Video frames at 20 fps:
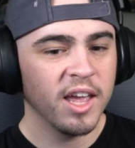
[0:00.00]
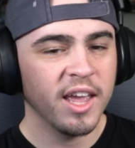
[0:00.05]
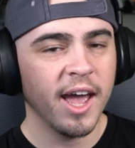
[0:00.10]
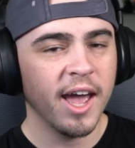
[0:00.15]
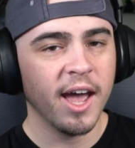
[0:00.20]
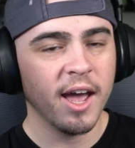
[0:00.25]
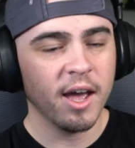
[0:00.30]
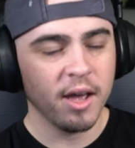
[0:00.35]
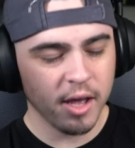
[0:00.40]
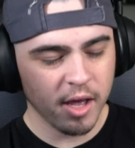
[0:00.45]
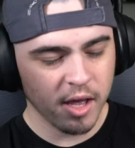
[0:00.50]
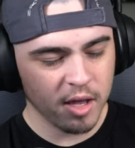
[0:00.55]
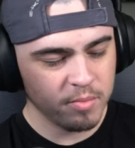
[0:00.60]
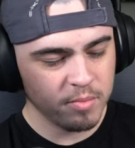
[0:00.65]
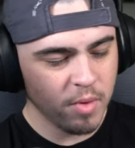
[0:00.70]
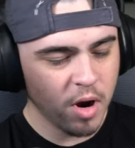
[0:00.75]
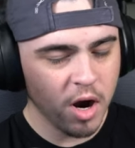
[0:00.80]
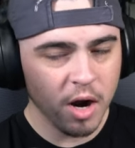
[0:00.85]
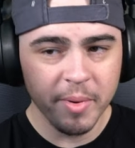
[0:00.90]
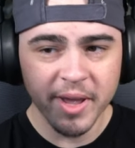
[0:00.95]
Yeah,
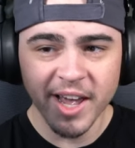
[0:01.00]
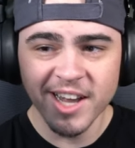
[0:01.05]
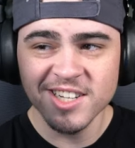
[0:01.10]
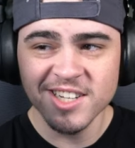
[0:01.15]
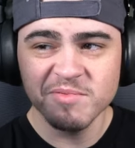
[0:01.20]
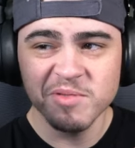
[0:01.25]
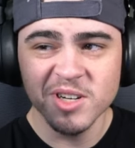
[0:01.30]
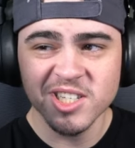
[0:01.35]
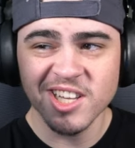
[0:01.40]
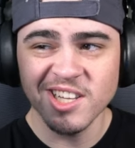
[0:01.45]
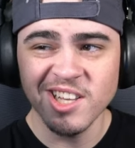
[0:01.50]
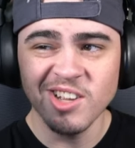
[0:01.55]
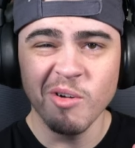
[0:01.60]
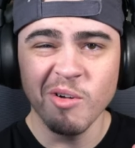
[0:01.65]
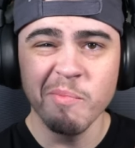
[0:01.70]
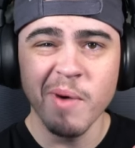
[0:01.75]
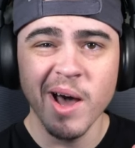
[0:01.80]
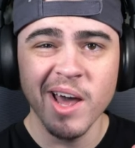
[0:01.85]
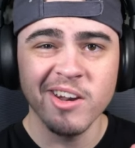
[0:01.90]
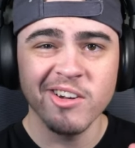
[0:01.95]
um, Arby, I just pushed the
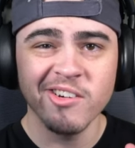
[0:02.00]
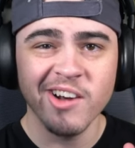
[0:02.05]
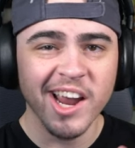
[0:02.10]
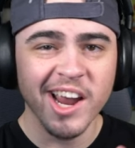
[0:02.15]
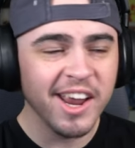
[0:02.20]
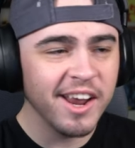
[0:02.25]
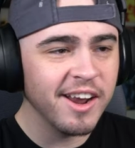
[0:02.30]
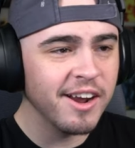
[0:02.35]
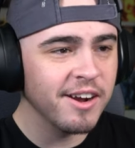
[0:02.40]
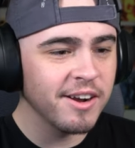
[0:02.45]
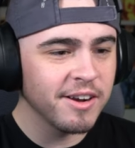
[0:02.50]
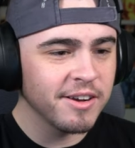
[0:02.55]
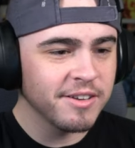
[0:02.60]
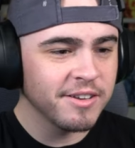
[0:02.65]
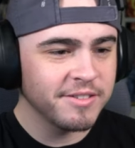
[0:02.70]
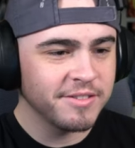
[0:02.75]
little button right here.